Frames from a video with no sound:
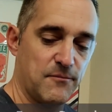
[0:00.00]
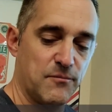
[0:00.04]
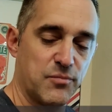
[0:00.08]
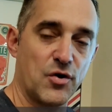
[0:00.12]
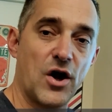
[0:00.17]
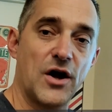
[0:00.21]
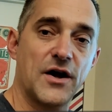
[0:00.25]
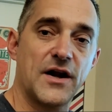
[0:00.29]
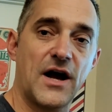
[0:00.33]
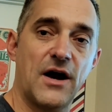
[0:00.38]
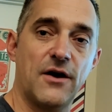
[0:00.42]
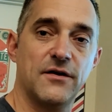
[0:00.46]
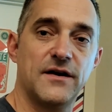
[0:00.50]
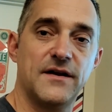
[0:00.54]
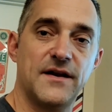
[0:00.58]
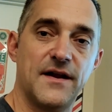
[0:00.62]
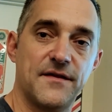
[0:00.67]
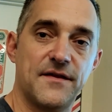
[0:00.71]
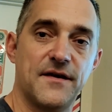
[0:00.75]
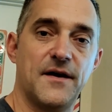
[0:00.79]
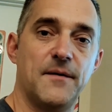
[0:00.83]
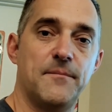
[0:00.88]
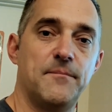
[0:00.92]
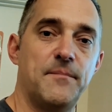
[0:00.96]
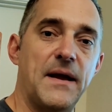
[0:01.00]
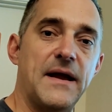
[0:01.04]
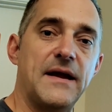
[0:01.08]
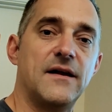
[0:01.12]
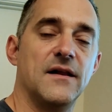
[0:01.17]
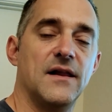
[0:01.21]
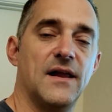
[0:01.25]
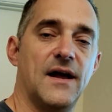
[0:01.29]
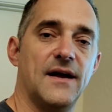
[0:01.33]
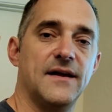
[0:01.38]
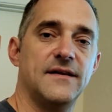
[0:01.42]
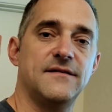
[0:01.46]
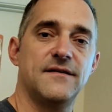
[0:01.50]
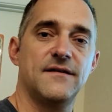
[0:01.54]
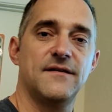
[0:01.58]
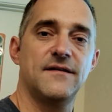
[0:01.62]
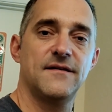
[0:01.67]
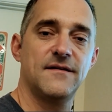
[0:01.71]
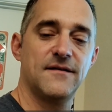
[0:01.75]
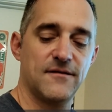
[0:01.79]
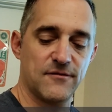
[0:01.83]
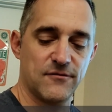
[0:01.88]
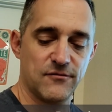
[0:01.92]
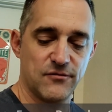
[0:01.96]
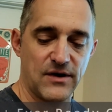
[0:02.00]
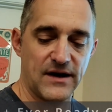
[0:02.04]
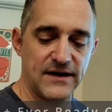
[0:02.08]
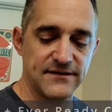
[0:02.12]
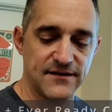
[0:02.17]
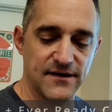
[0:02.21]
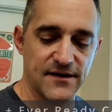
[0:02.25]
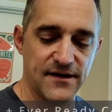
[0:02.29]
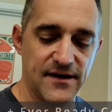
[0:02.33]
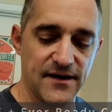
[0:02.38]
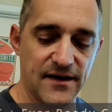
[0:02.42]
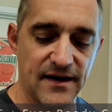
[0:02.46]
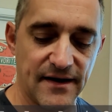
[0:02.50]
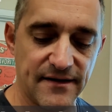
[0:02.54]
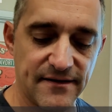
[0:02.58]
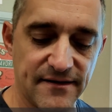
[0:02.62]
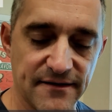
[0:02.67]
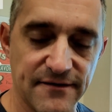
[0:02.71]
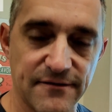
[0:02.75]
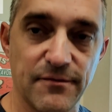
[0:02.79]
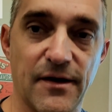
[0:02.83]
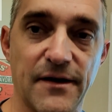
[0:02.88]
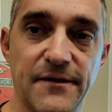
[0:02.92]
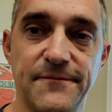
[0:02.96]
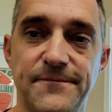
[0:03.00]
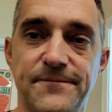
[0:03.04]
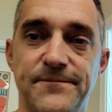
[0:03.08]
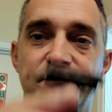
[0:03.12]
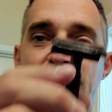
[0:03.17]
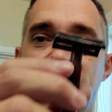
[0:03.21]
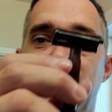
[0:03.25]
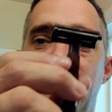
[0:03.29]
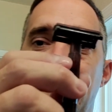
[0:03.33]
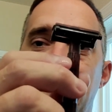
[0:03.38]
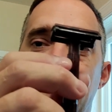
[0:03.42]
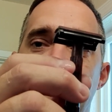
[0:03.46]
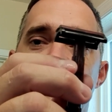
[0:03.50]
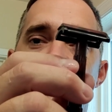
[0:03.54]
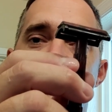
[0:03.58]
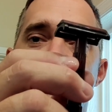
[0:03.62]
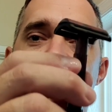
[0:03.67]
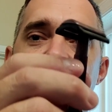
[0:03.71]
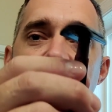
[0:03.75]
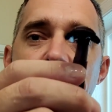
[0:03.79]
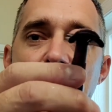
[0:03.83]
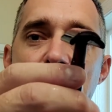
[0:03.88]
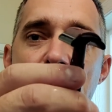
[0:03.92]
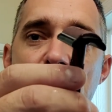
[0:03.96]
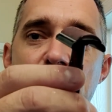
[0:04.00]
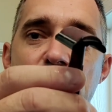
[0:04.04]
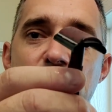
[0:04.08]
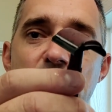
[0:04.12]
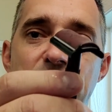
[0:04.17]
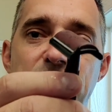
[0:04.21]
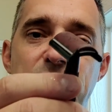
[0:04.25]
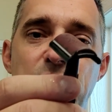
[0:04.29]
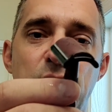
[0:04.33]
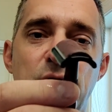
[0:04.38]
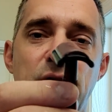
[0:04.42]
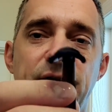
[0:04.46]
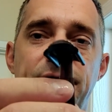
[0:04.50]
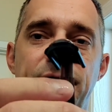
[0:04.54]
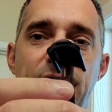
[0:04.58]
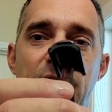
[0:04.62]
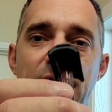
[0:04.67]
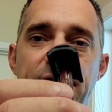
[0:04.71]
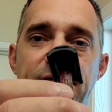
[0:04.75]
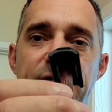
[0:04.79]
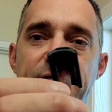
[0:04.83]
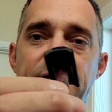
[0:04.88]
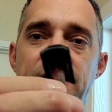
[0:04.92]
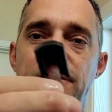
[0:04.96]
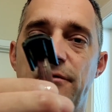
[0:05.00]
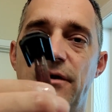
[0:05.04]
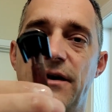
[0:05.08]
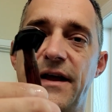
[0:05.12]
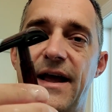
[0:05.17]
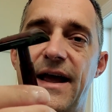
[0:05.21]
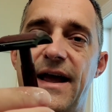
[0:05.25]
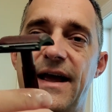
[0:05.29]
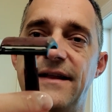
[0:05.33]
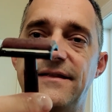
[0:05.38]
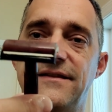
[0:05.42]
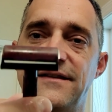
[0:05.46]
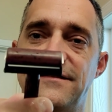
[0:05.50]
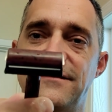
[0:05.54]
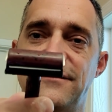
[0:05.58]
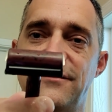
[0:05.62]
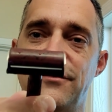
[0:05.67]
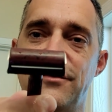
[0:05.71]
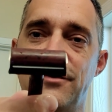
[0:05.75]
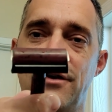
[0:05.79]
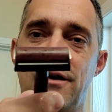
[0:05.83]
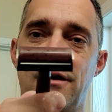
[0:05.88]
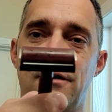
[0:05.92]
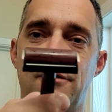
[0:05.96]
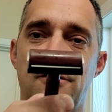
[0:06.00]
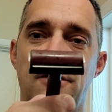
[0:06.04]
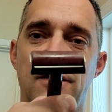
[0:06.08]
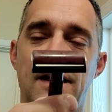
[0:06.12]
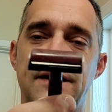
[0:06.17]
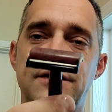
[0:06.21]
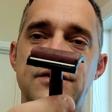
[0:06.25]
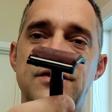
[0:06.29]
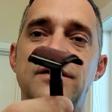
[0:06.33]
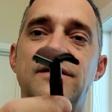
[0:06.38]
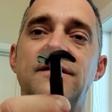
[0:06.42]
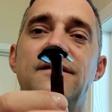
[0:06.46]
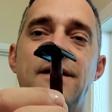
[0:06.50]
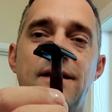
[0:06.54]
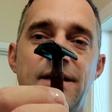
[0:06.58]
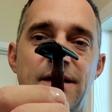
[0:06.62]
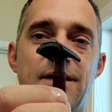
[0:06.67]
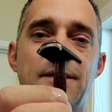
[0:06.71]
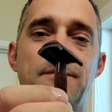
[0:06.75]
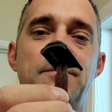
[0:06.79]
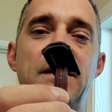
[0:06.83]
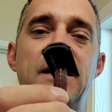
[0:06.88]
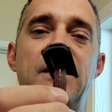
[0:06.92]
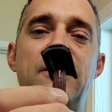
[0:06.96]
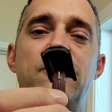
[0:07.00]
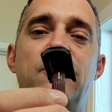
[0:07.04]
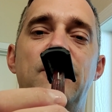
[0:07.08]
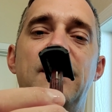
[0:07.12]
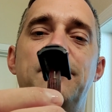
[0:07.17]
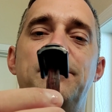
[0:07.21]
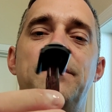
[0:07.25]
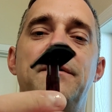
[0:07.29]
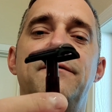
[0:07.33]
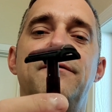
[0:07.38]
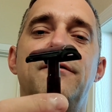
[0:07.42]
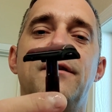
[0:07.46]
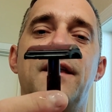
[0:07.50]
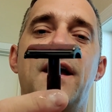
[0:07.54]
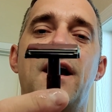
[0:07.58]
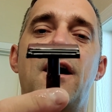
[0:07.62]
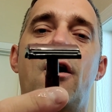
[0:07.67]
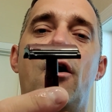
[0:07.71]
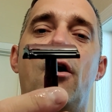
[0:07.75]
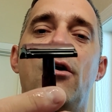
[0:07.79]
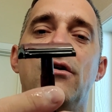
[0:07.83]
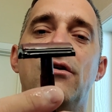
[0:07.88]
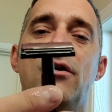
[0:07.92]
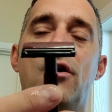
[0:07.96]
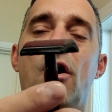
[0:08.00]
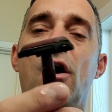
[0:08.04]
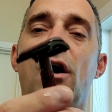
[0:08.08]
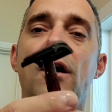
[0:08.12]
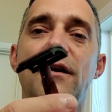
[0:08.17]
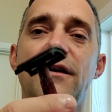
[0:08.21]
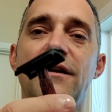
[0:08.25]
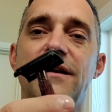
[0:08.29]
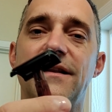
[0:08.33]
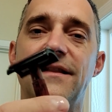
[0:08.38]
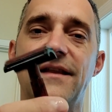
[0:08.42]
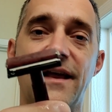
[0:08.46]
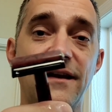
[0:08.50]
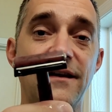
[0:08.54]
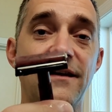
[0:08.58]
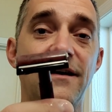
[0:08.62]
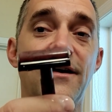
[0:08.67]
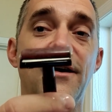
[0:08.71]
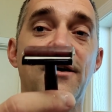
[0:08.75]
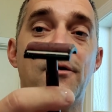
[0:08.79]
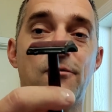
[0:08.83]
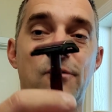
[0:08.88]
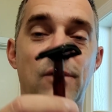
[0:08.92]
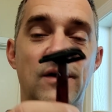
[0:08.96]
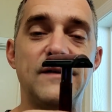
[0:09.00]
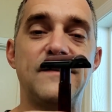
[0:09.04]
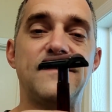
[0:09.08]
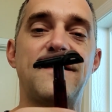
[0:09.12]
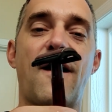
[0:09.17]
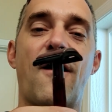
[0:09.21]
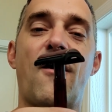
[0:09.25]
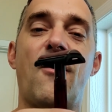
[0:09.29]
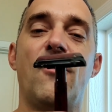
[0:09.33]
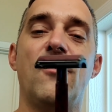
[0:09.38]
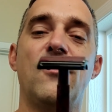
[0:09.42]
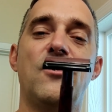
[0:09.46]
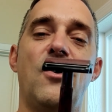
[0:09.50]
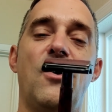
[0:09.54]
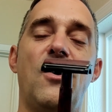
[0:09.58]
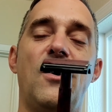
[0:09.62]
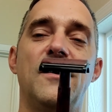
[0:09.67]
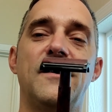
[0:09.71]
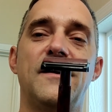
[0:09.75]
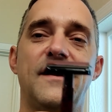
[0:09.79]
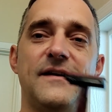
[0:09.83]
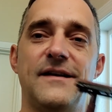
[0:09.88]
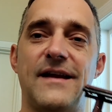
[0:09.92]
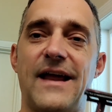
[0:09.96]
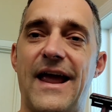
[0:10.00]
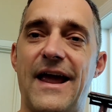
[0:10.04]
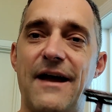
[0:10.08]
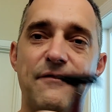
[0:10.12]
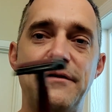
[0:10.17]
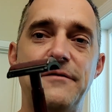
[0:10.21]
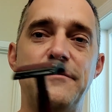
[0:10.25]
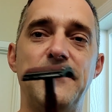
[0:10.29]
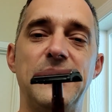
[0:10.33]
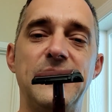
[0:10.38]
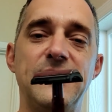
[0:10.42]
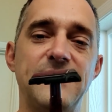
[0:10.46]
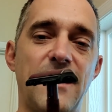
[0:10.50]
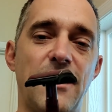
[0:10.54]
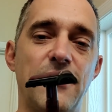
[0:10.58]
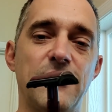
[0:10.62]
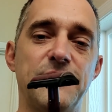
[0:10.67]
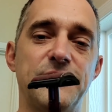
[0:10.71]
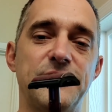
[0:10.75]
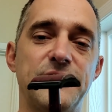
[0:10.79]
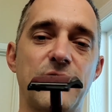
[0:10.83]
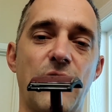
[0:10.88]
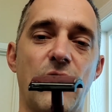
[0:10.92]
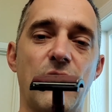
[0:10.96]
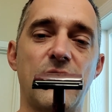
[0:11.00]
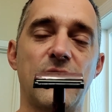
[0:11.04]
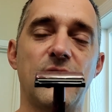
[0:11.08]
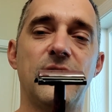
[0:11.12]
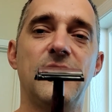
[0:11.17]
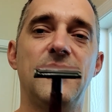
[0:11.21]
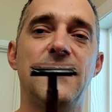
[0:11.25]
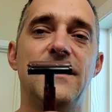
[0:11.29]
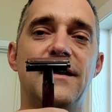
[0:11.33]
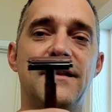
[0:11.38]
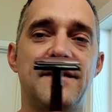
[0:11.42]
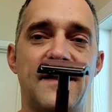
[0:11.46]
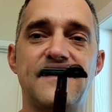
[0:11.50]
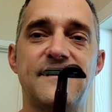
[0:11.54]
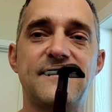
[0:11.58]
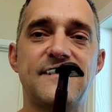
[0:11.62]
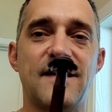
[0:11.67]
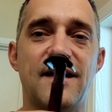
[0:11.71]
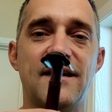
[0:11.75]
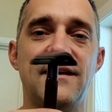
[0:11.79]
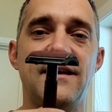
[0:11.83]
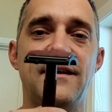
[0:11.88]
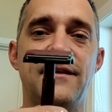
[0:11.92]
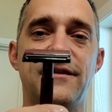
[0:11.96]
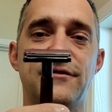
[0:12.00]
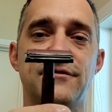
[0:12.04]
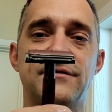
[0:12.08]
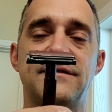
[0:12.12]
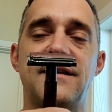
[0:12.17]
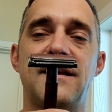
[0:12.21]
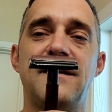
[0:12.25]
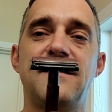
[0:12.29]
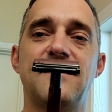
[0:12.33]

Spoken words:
brought out another Bakelite razor here like this one, the Merkur 45. If you want to add this to your collection, Be quick before they are all gone. And then once they're all gone and everyone is out of stock, then suddenly those